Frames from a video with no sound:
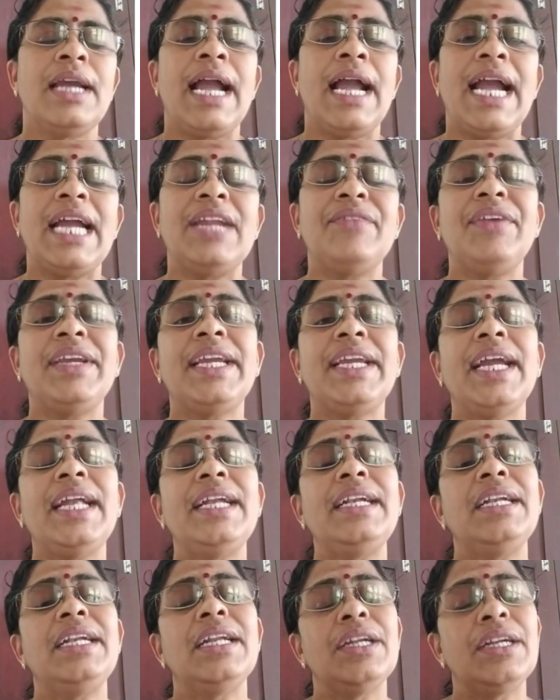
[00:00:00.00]
and we
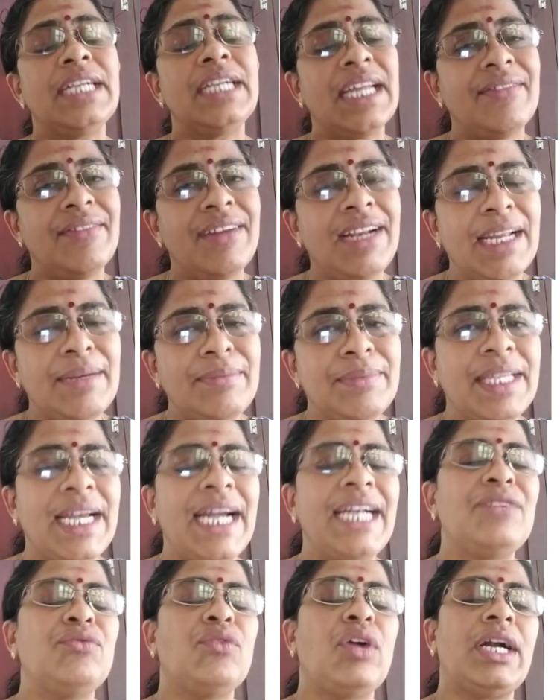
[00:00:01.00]
can develop
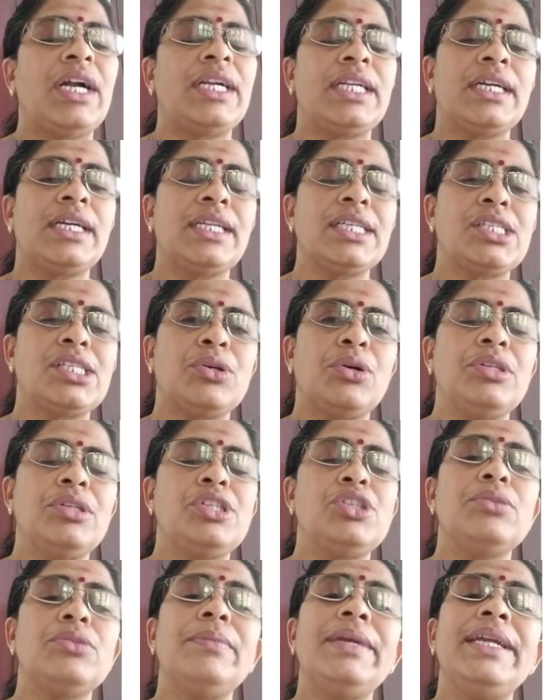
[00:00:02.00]
that water resource
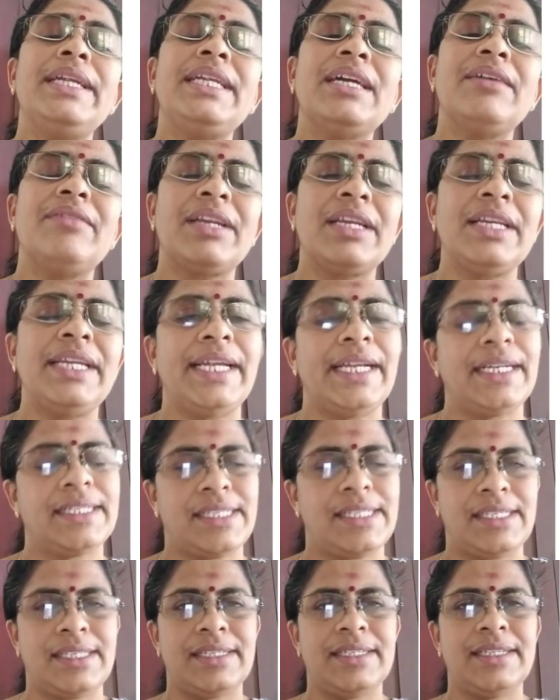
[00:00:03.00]
to meet our
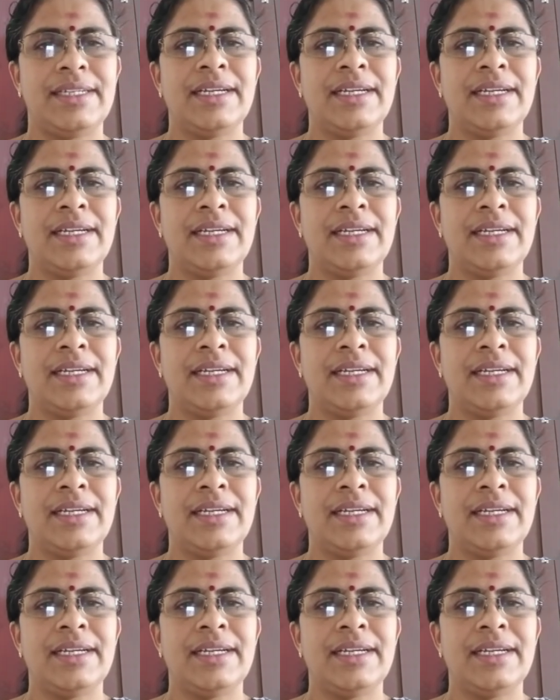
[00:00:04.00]
needs.